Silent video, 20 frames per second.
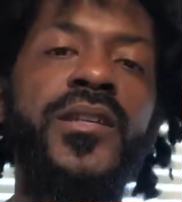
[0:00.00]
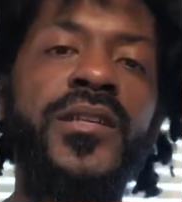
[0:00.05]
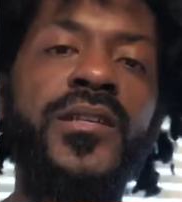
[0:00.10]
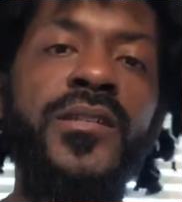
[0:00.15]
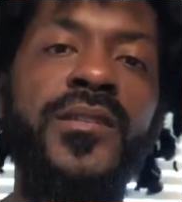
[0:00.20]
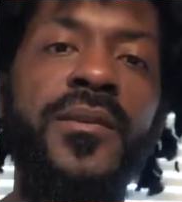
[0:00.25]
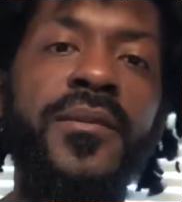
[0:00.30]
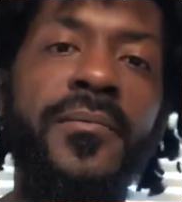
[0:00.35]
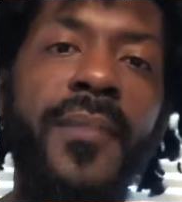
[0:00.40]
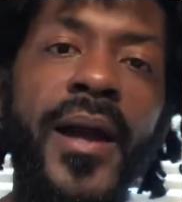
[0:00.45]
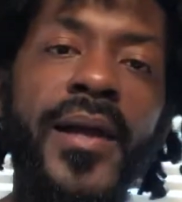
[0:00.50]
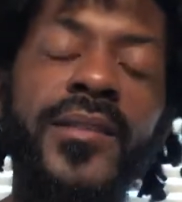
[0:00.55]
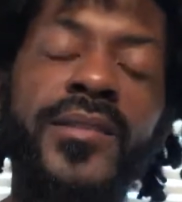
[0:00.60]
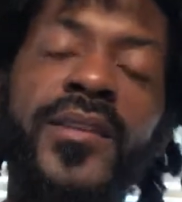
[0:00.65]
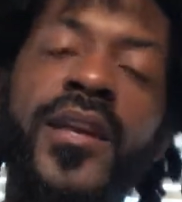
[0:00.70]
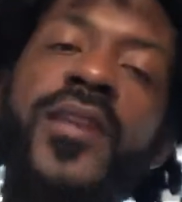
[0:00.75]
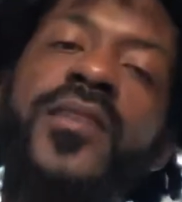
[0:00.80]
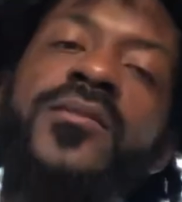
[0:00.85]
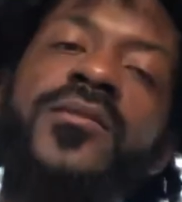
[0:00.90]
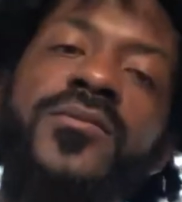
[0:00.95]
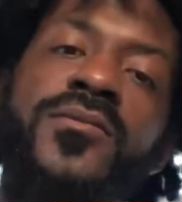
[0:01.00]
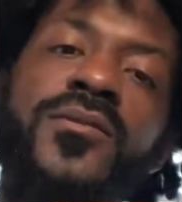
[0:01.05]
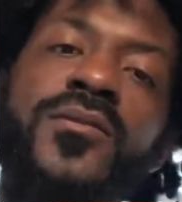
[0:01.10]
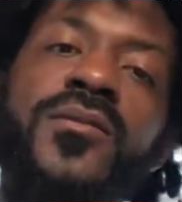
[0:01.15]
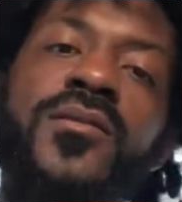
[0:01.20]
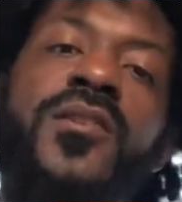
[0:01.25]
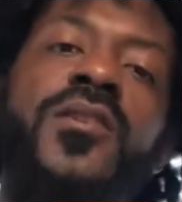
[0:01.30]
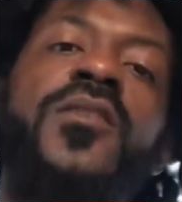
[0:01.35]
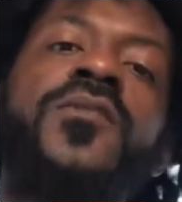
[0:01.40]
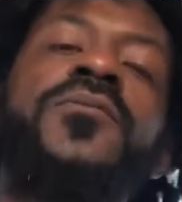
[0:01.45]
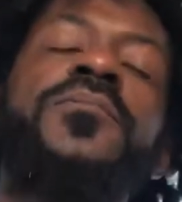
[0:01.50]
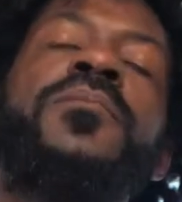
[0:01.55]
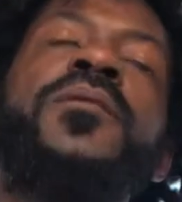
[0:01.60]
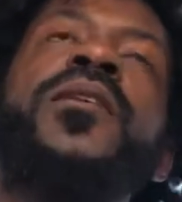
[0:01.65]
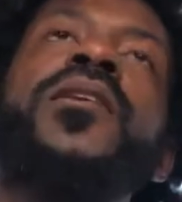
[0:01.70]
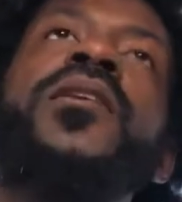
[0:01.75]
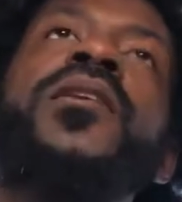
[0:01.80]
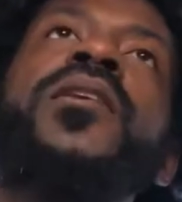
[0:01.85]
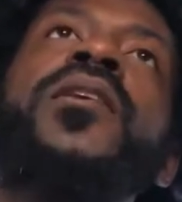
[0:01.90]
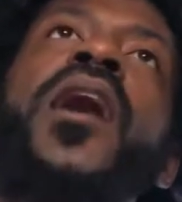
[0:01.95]
this and it might take some stuff,
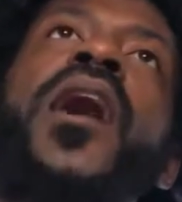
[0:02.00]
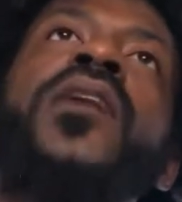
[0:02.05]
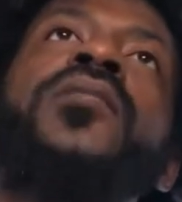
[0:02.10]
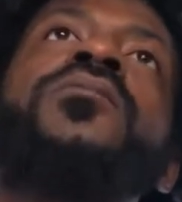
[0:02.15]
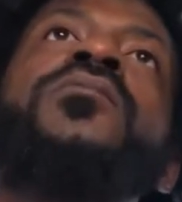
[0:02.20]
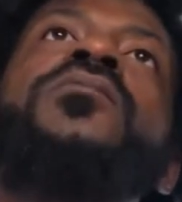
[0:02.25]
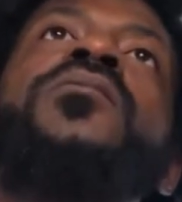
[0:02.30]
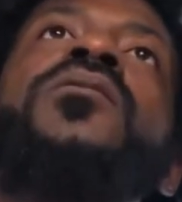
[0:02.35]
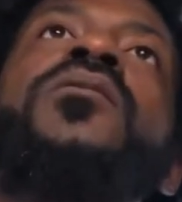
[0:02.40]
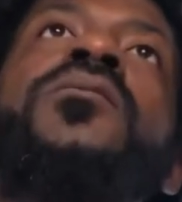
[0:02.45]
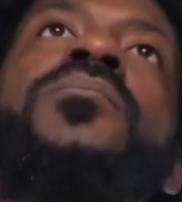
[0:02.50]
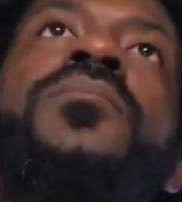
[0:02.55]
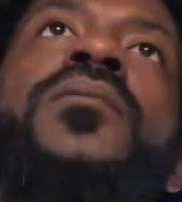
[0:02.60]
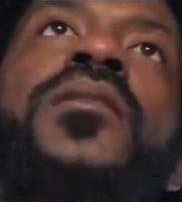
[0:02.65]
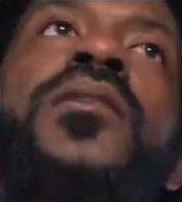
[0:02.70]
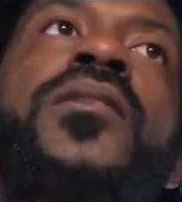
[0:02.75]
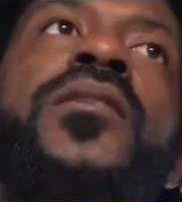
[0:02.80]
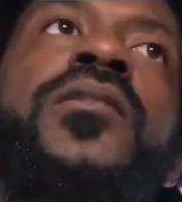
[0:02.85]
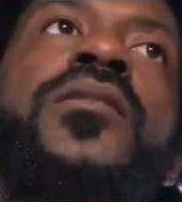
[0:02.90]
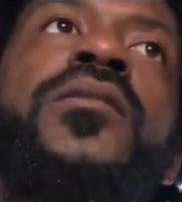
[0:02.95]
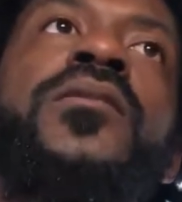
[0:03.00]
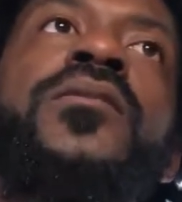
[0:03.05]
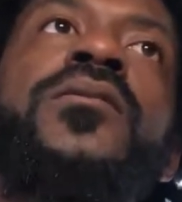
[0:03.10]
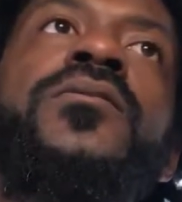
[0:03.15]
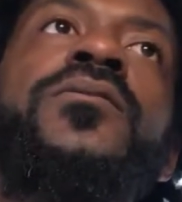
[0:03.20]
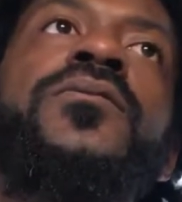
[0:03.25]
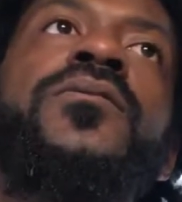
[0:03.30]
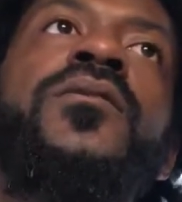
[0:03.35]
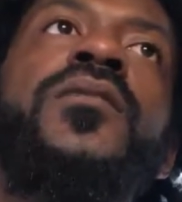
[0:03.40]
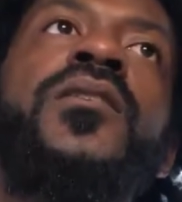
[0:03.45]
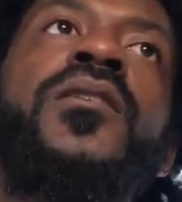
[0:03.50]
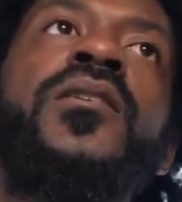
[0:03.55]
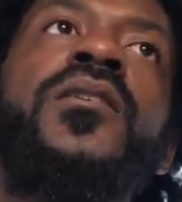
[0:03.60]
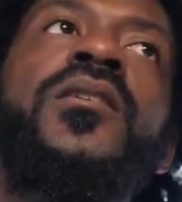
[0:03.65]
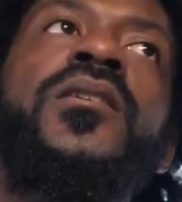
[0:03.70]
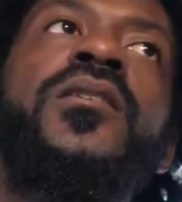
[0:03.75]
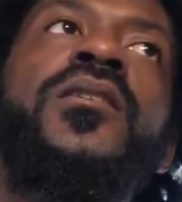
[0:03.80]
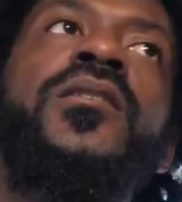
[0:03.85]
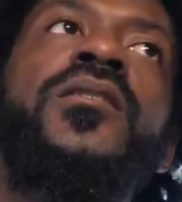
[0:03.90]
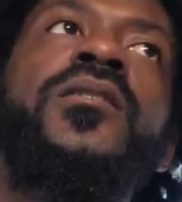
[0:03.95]
but I still believe
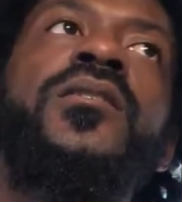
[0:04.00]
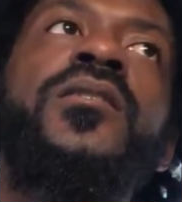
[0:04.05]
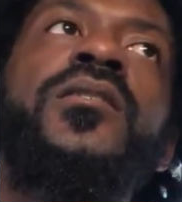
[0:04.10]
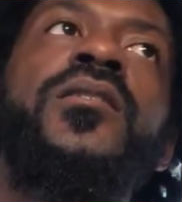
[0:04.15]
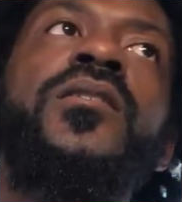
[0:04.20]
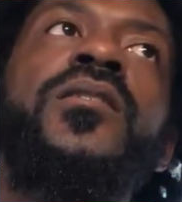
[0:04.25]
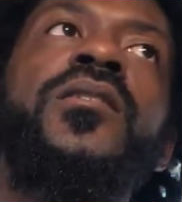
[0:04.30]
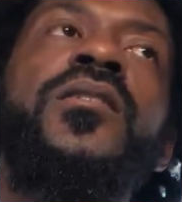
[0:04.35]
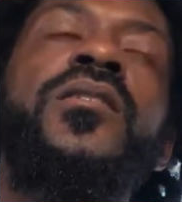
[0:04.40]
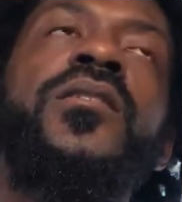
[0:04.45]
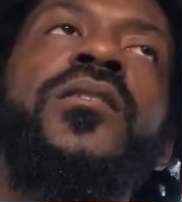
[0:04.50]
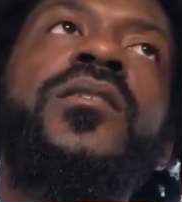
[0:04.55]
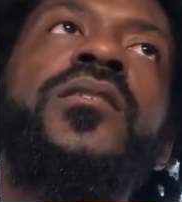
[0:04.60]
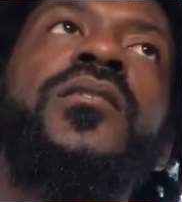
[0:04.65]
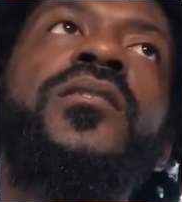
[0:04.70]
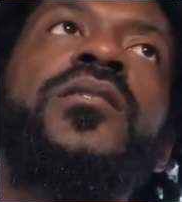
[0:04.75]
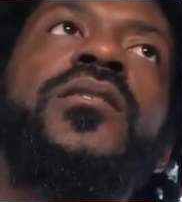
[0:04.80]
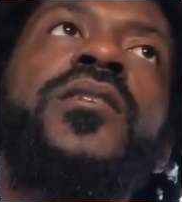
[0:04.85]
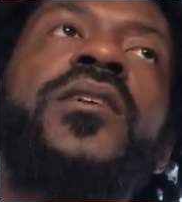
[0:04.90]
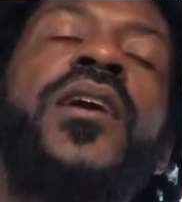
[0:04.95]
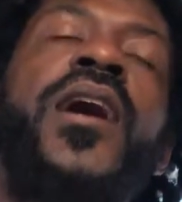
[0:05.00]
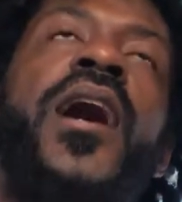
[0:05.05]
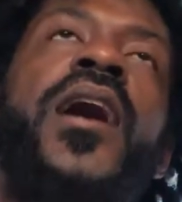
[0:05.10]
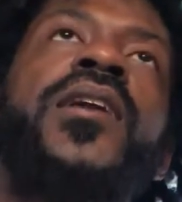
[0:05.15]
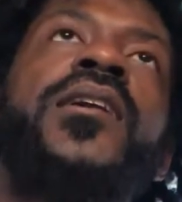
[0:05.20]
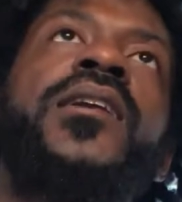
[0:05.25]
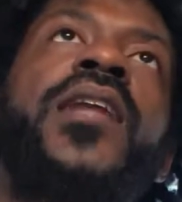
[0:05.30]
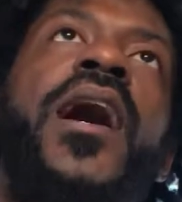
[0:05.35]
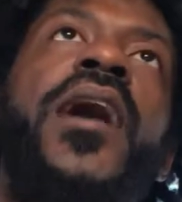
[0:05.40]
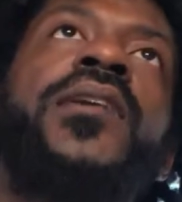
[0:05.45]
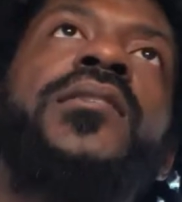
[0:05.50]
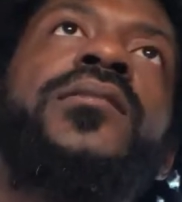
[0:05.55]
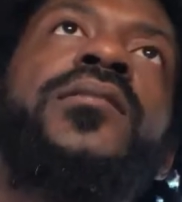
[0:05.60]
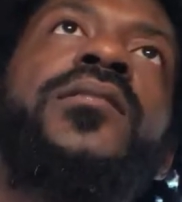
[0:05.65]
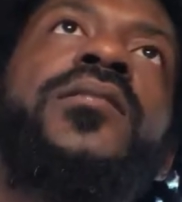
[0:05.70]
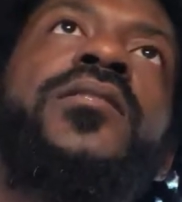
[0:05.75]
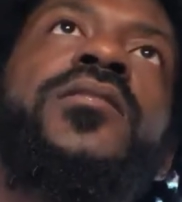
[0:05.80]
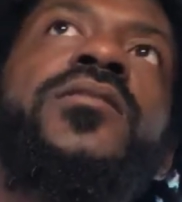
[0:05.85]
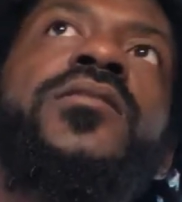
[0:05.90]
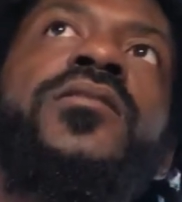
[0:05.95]
he kind of like
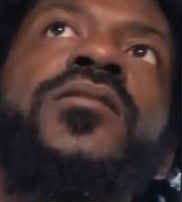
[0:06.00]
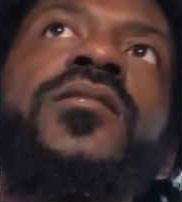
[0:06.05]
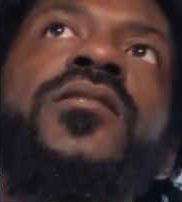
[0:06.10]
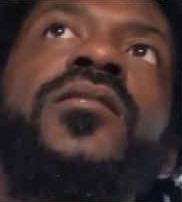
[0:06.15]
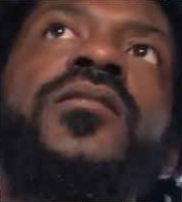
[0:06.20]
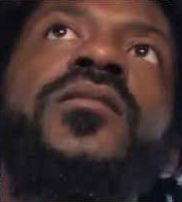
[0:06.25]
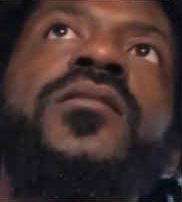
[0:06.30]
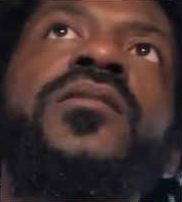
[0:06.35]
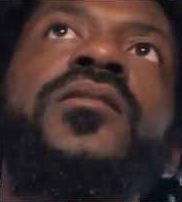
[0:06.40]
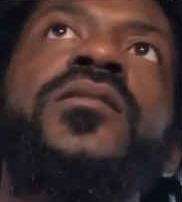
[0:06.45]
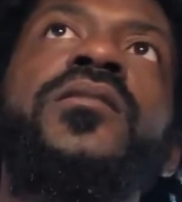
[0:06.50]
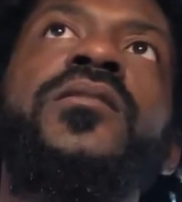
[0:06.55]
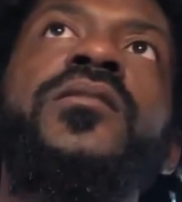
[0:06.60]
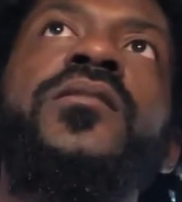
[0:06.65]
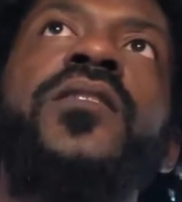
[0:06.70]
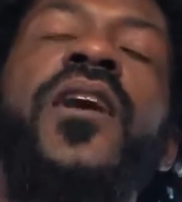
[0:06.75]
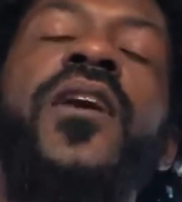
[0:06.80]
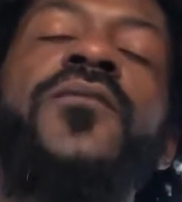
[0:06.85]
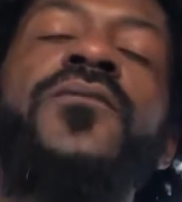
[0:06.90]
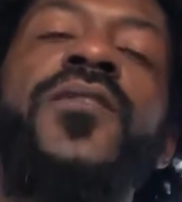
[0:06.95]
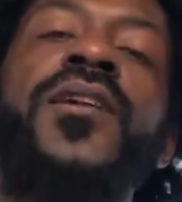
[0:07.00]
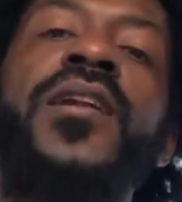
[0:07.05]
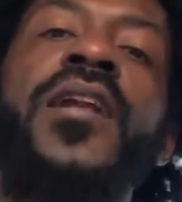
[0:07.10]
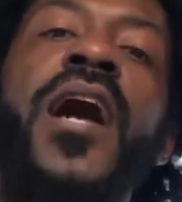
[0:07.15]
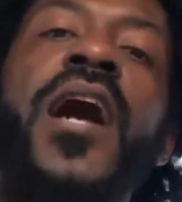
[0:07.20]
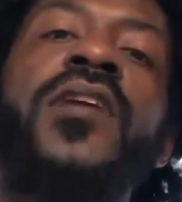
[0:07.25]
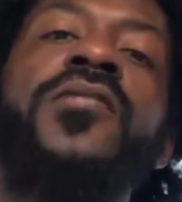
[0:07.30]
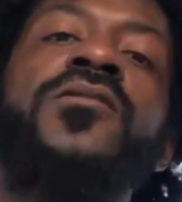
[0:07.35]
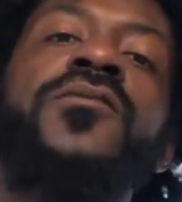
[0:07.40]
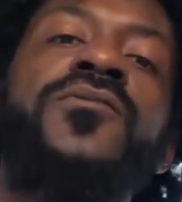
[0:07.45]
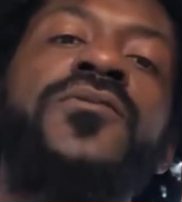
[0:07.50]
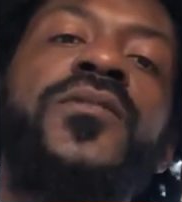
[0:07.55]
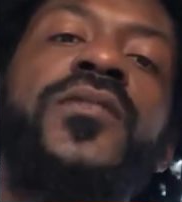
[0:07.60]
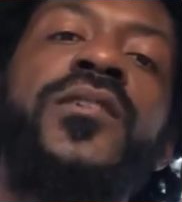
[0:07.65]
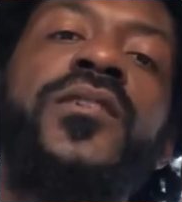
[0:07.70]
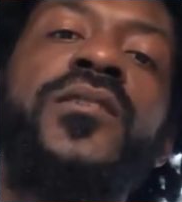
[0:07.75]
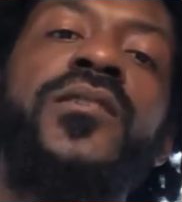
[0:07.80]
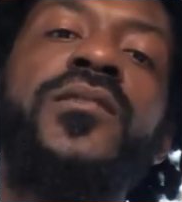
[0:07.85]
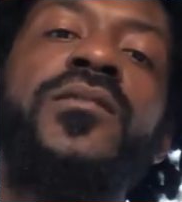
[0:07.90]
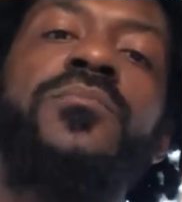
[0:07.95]
teaching a philosophy
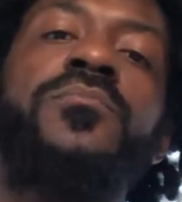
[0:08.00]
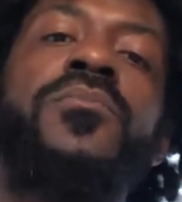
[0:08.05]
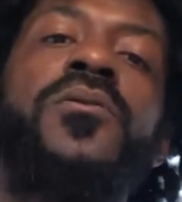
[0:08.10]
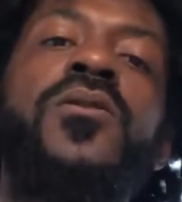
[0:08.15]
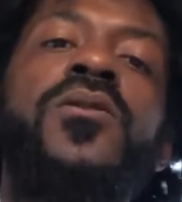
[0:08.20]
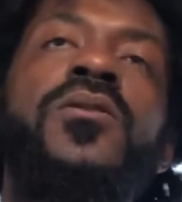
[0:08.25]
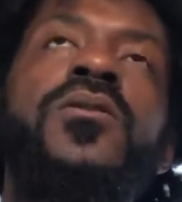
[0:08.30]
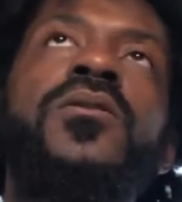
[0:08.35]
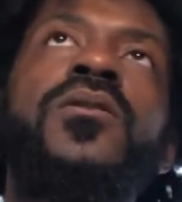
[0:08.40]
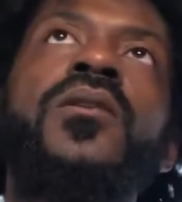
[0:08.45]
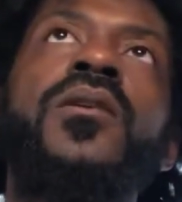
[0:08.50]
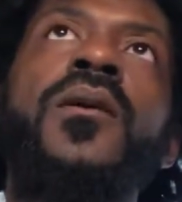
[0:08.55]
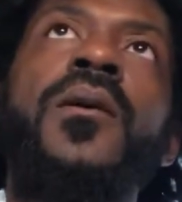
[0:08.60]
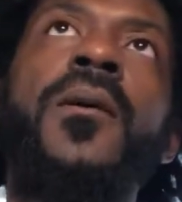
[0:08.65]
in this book.